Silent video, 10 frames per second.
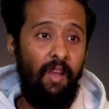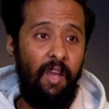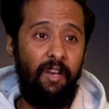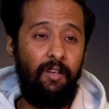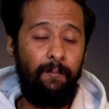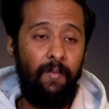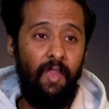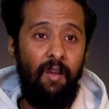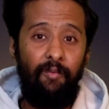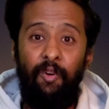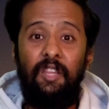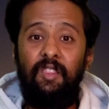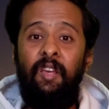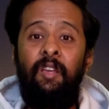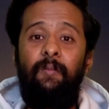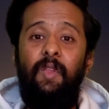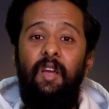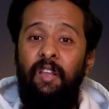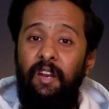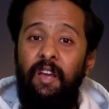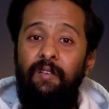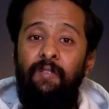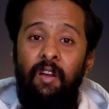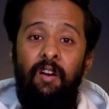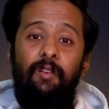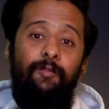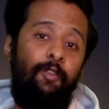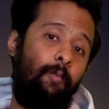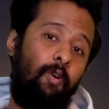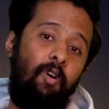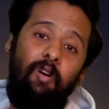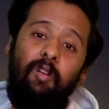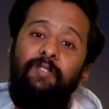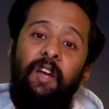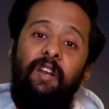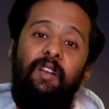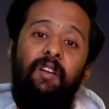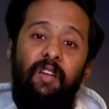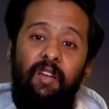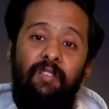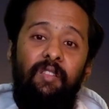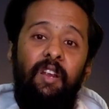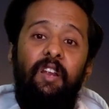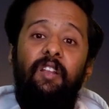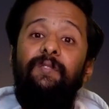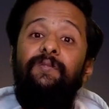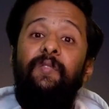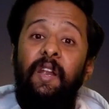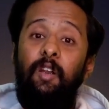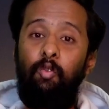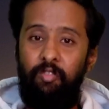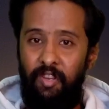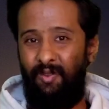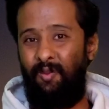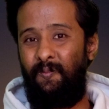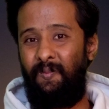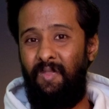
And one thing that I have learned from all of that is that it is fine to say no.